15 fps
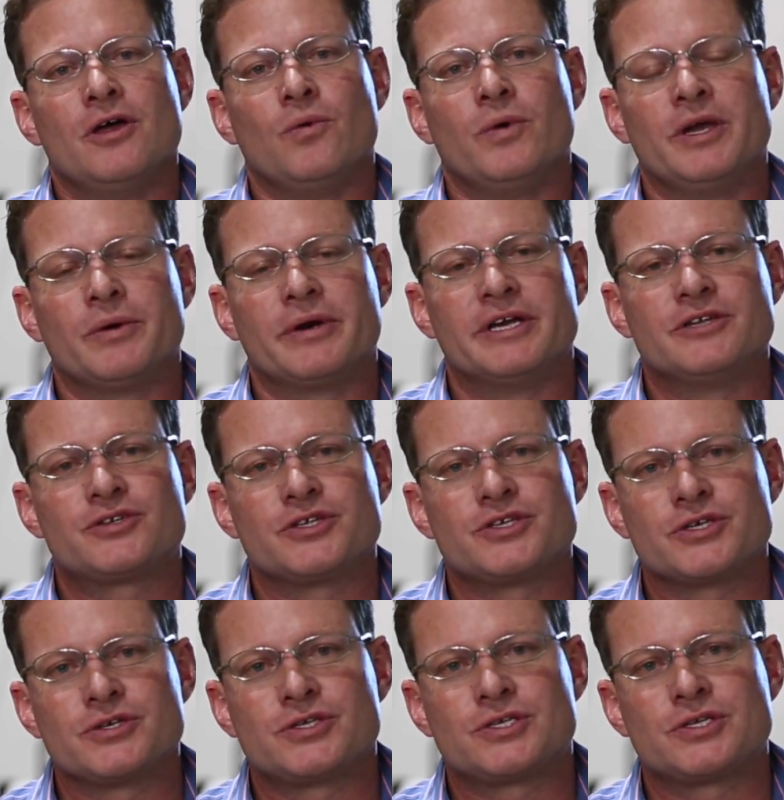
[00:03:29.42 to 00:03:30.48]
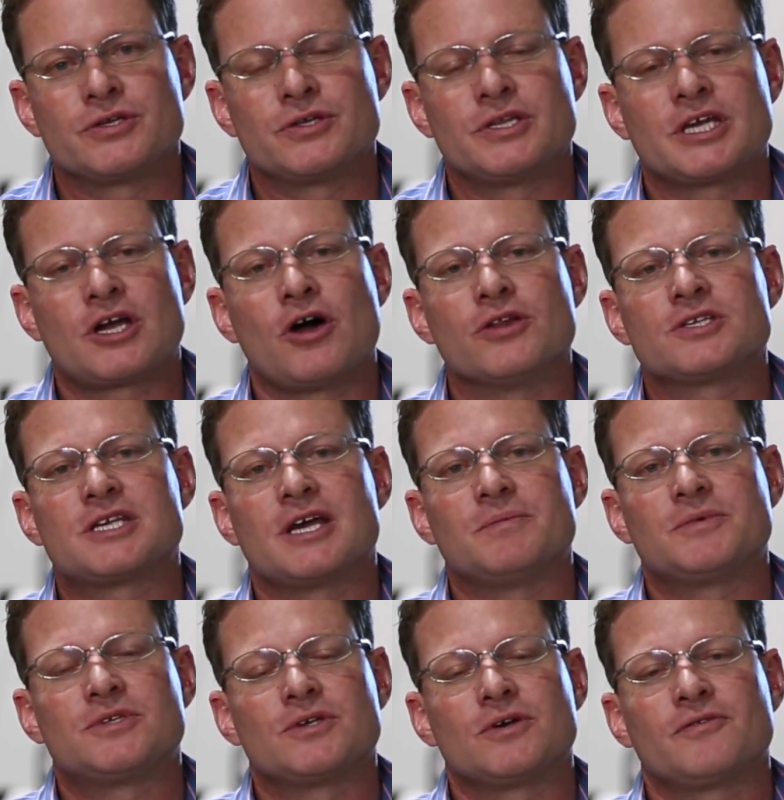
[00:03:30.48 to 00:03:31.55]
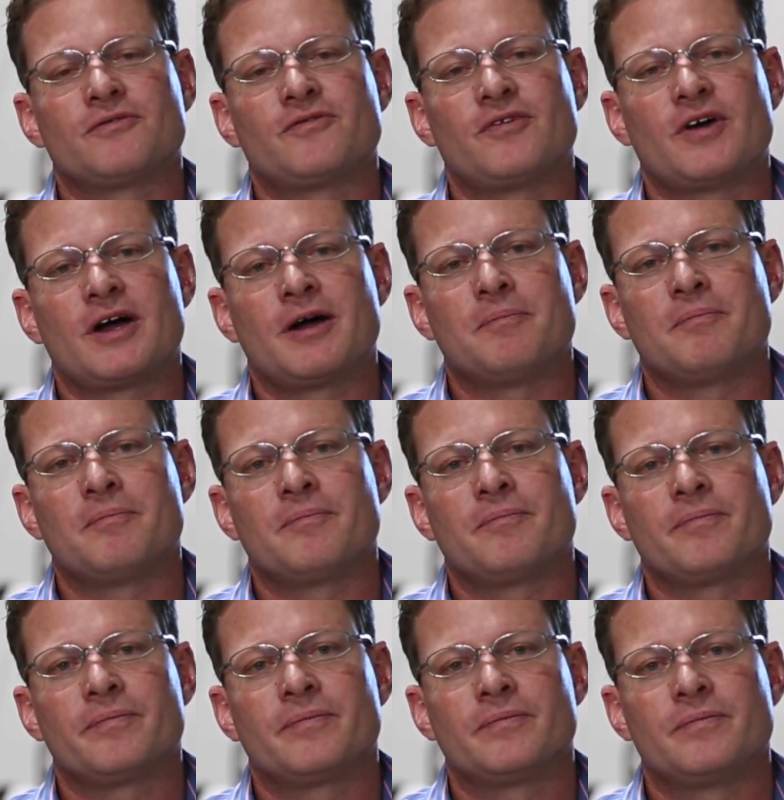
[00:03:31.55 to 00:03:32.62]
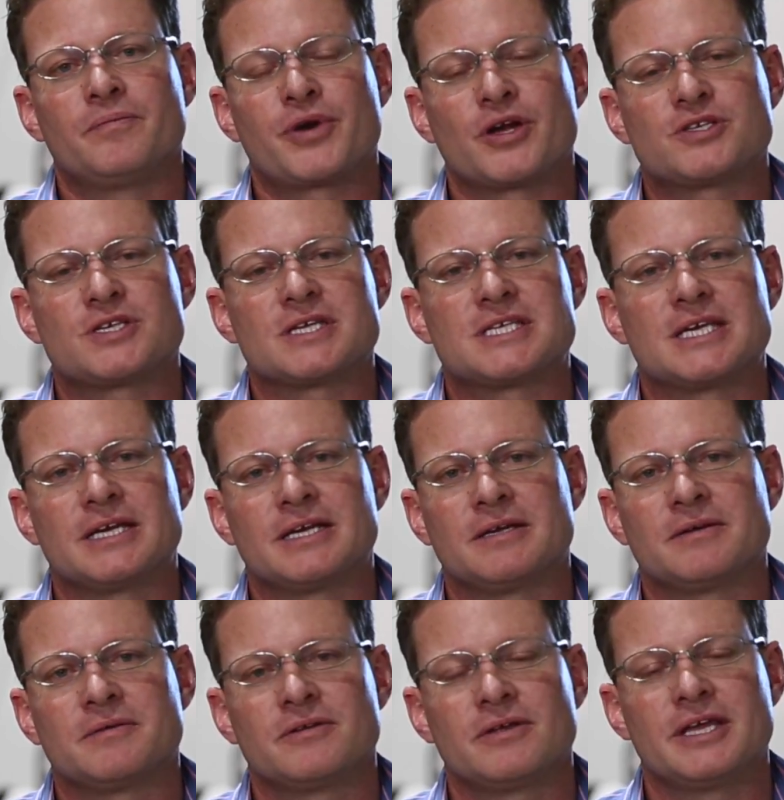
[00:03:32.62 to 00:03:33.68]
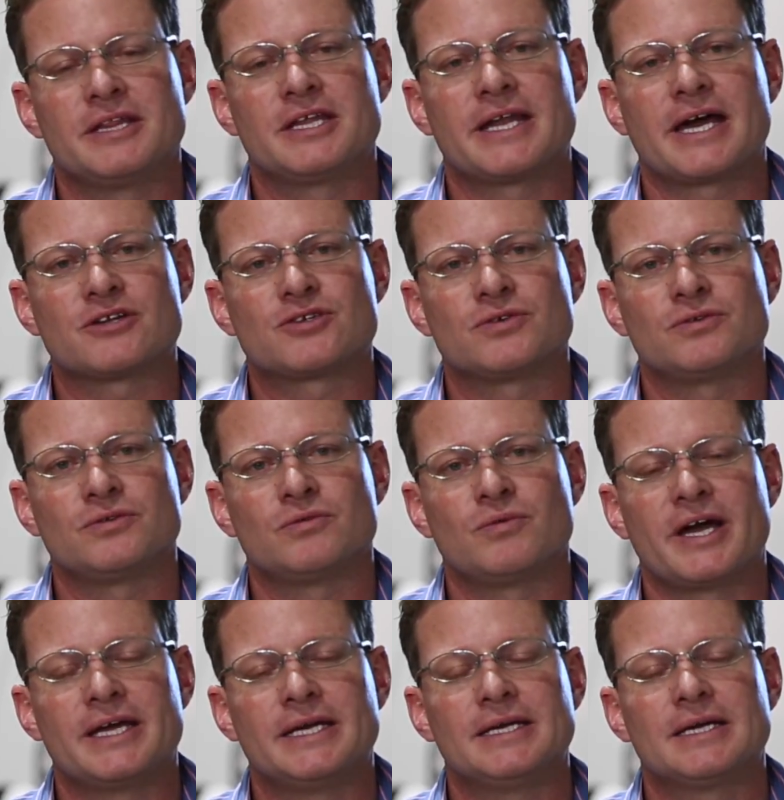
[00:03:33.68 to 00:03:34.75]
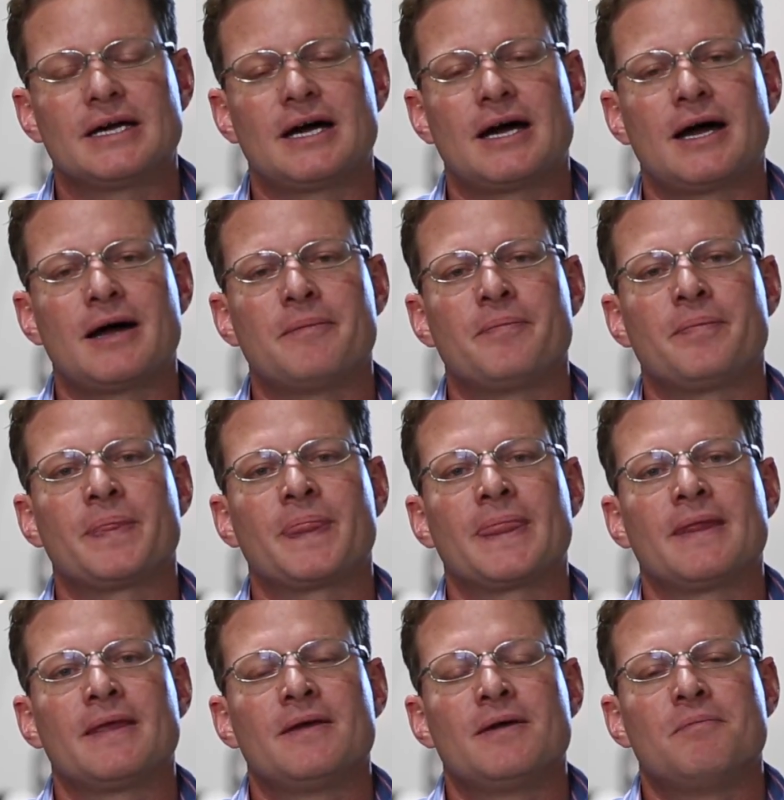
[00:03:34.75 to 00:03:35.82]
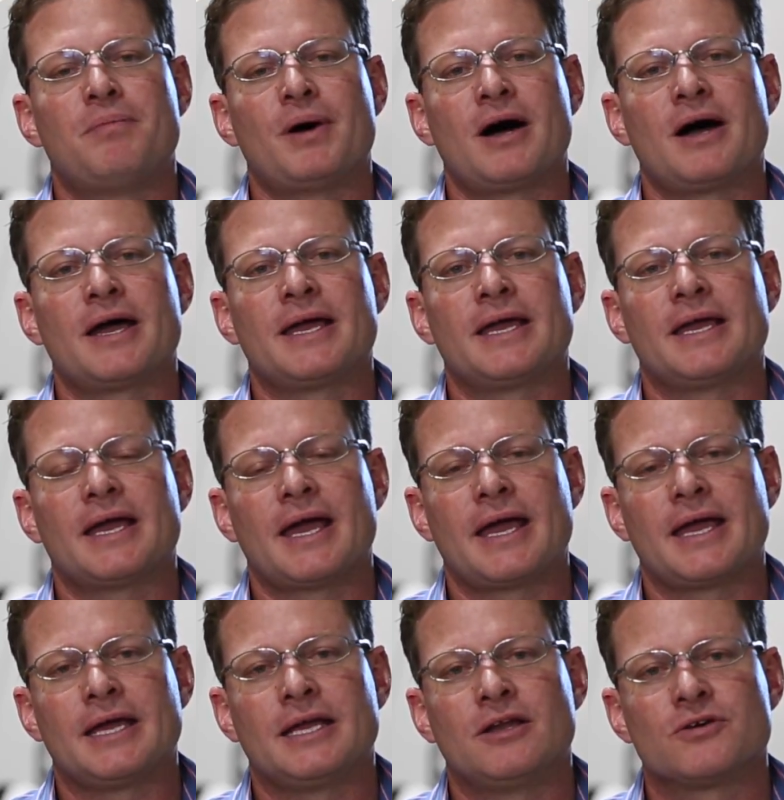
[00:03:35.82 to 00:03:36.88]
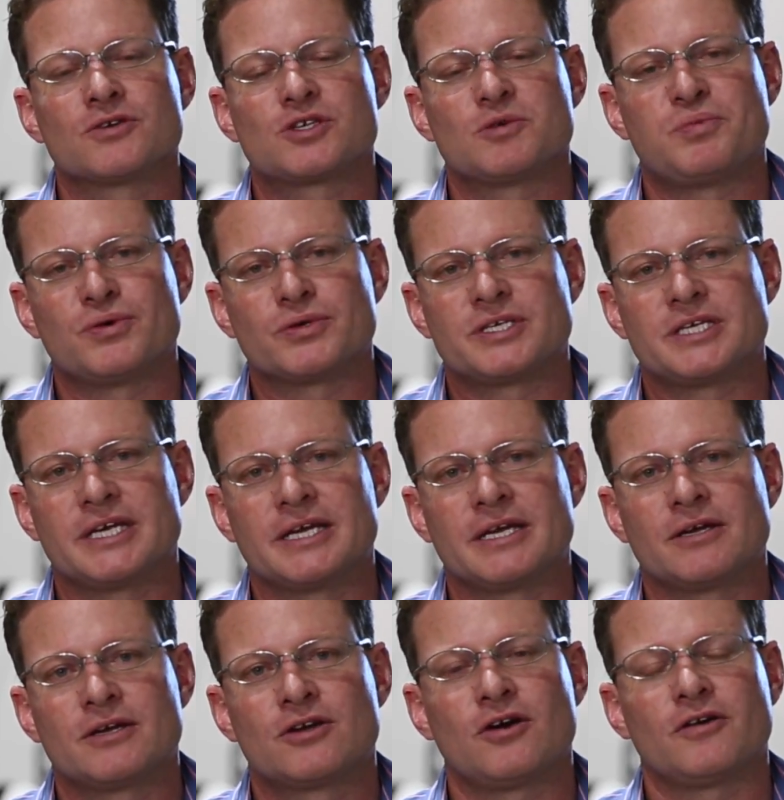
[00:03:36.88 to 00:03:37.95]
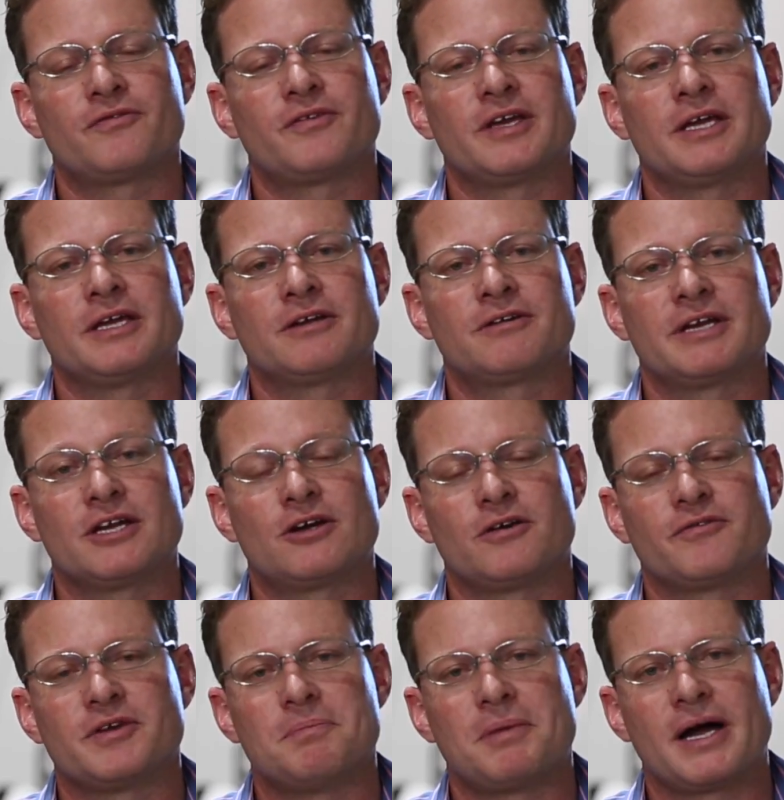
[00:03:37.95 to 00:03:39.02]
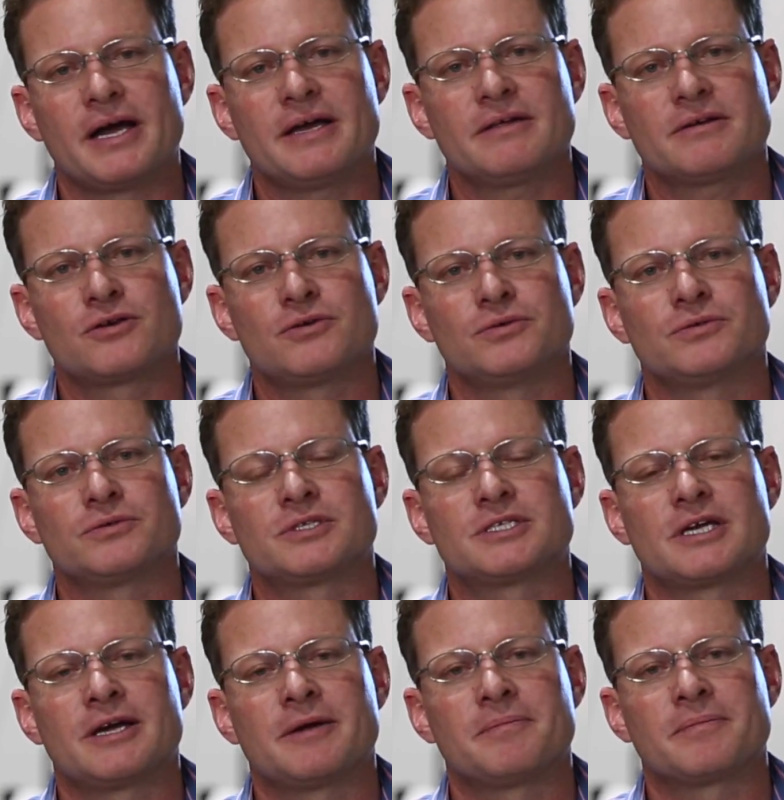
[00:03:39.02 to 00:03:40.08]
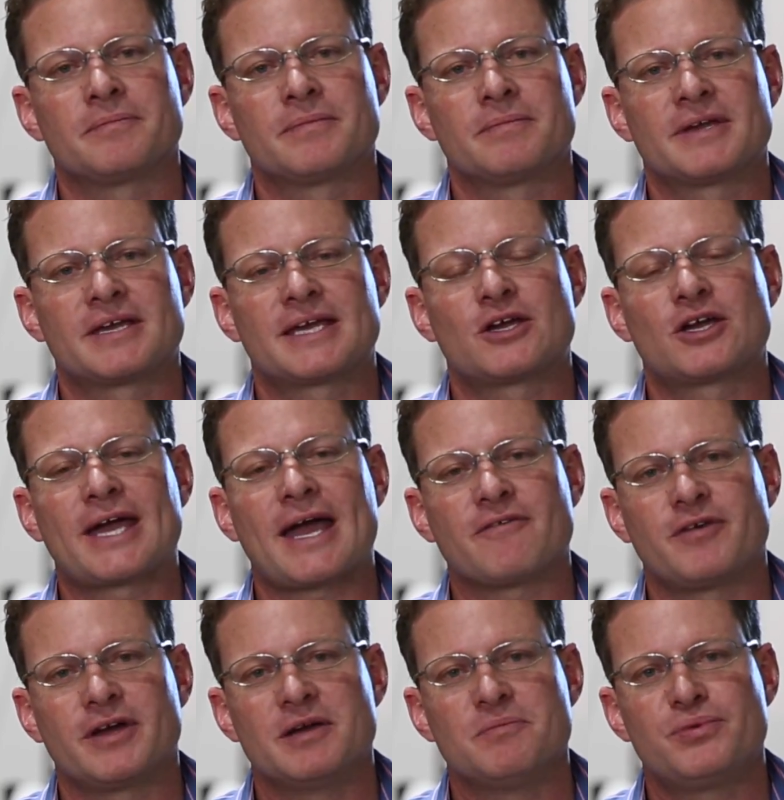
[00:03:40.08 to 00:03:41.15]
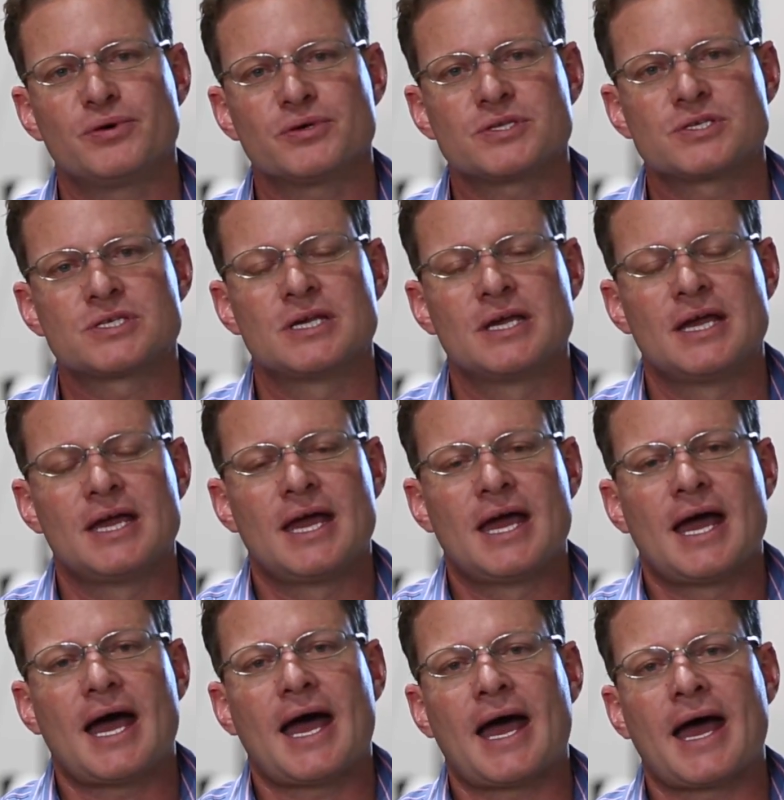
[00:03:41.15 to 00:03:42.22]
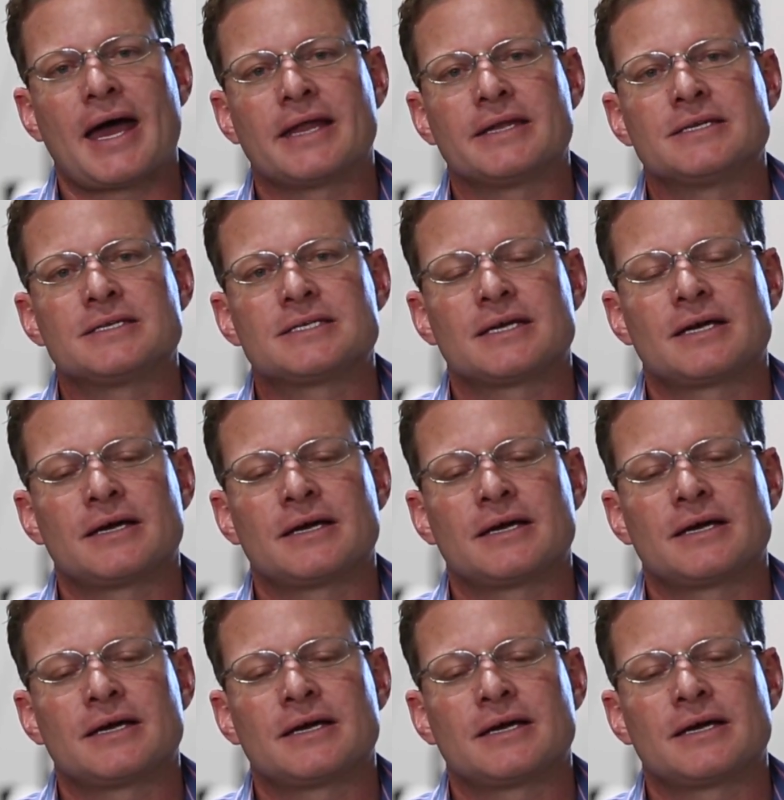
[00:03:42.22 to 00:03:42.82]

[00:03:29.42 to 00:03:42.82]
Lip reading: We were introduced to the concept of processing in the natural way by a long-supporting green coffee buyer called Cafe Imports, and